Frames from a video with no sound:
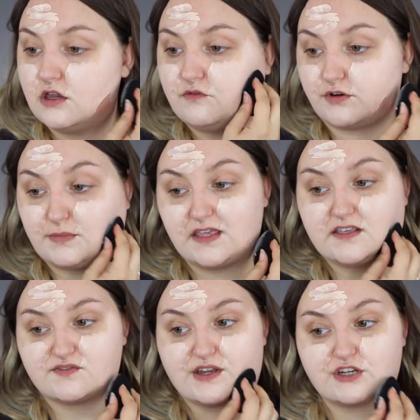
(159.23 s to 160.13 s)
For me,
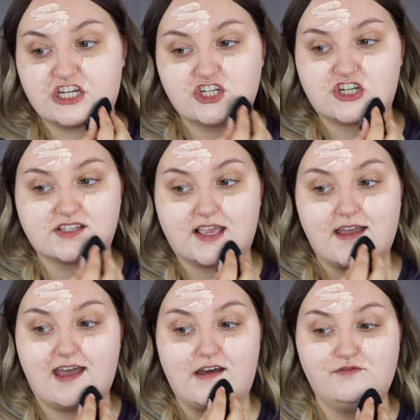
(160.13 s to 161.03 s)
this foundation just
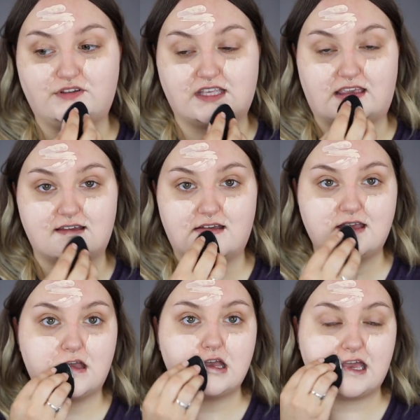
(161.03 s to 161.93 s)
heavily
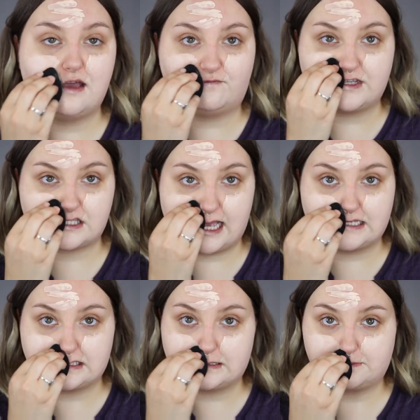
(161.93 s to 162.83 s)

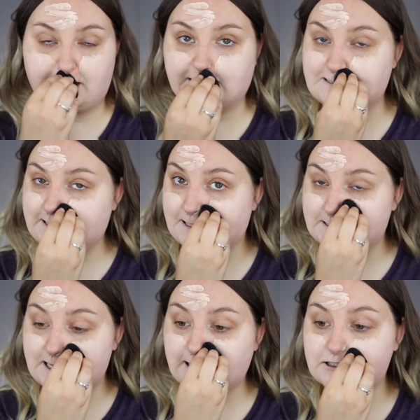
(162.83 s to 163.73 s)
emphasizes my
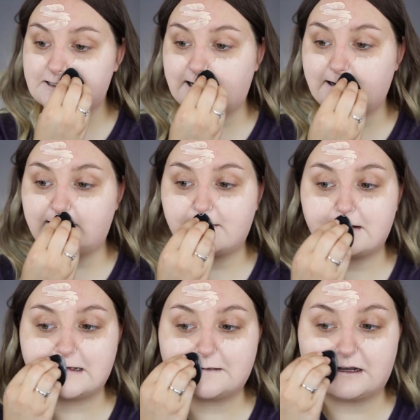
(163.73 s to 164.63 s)
skin texture,
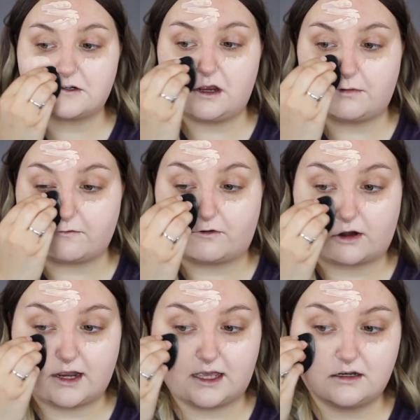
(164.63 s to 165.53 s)
especially on my
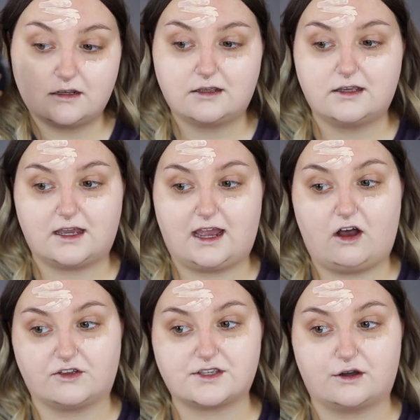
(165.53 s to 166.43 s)
forehead.
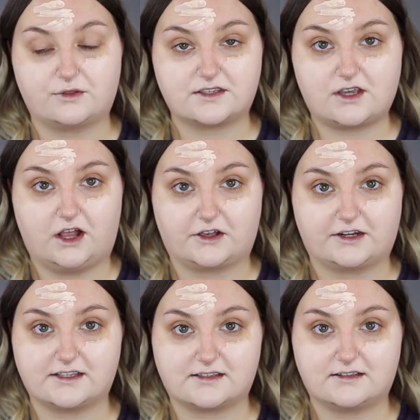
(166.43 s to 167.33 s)
Also, this color
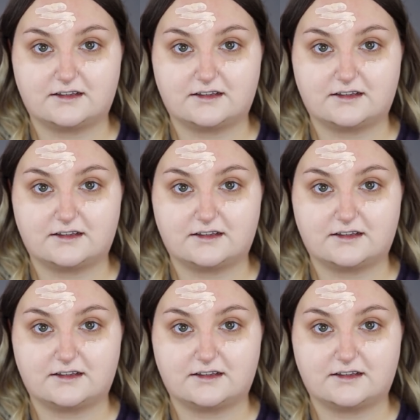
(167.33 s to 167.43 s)
is